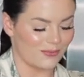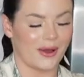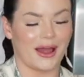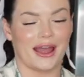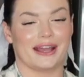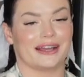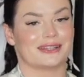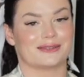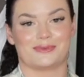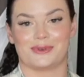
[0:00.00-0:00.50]

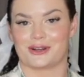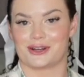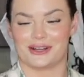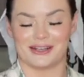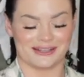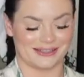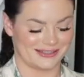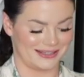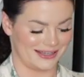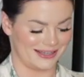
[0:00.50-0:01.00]
my
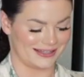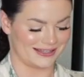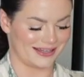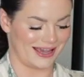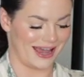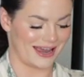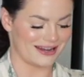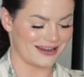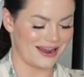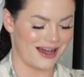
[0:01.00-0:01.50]
experiences
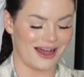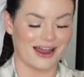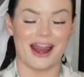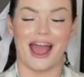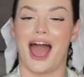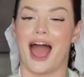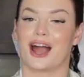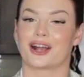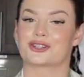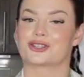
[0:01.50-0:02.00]
and
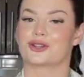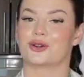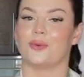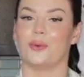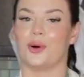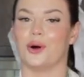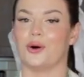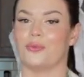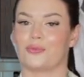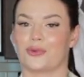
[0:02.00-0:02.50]
not
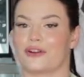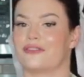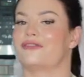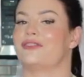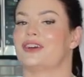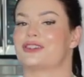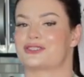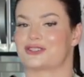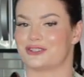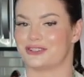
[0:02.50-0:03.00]
actual
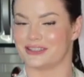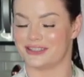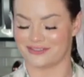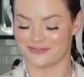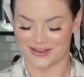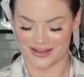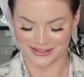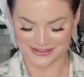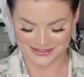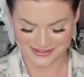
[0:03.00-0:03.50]
professional
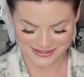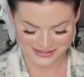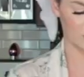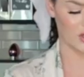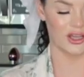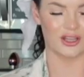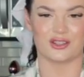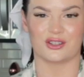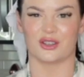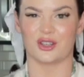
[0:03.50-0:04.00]
advice.
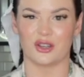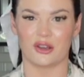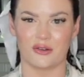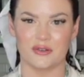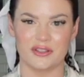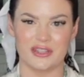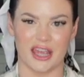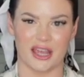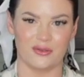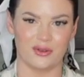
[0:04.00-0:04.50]
Don't you
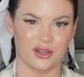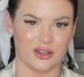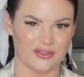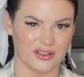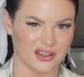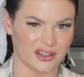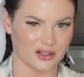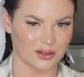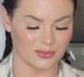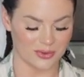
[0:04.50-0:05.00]
always hate when you
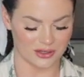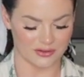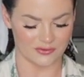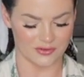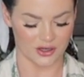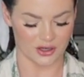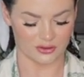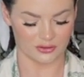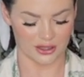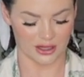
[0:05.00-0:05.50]
have a little bit
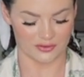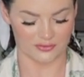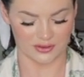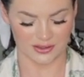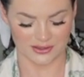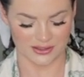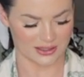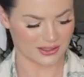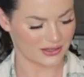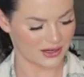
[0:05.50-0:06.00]
of dough left
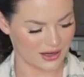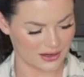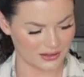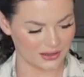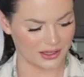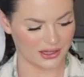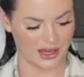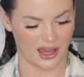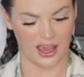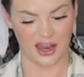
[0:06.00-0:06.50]
that's like
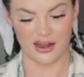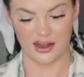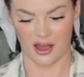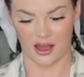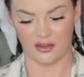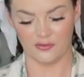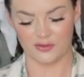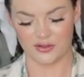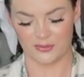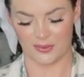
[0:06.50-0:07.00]
not like
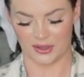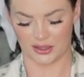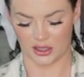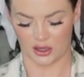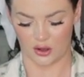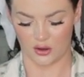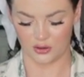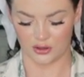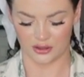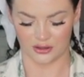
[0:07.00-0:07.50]
enough to make
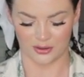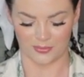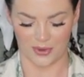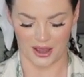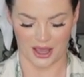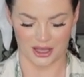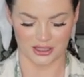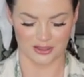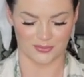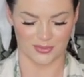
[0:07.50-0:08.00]
like a whole nother
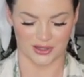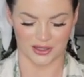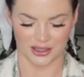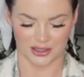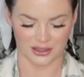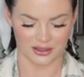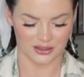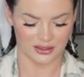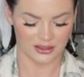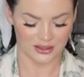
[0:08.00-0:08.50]
batch, but
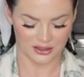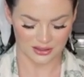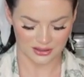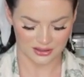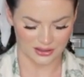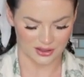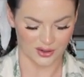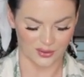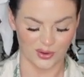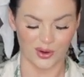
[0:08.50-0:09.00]
like
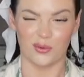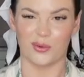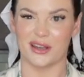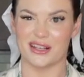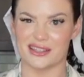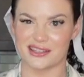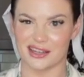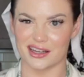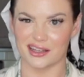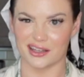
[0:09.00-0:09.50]
you don't want to
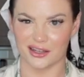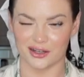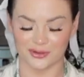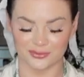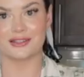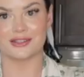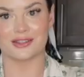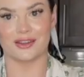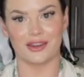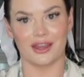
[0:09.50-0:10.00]
waste it, you
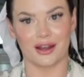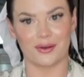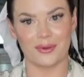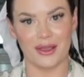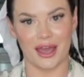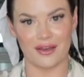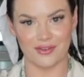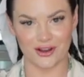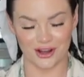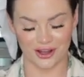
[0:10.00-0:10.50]
know? So there
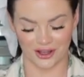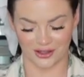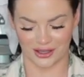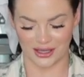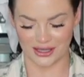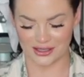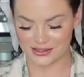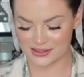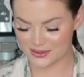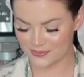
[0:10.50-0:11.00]
we have our
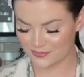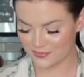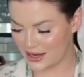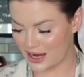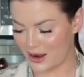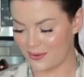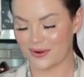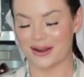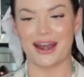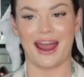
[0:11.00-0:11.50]
cookies.
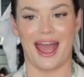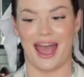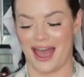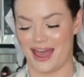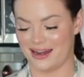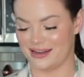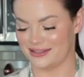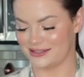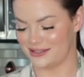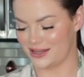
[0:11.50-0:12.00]
Now we're gonna
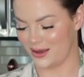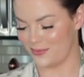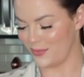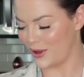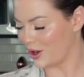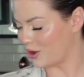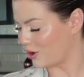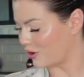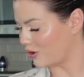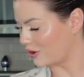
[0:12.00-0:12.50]
add
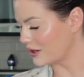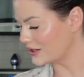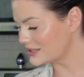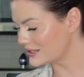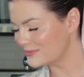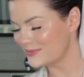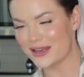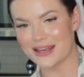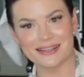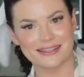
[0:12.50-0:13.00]
some
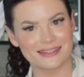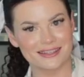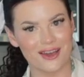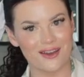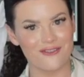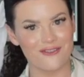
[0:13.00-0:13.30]
Christmas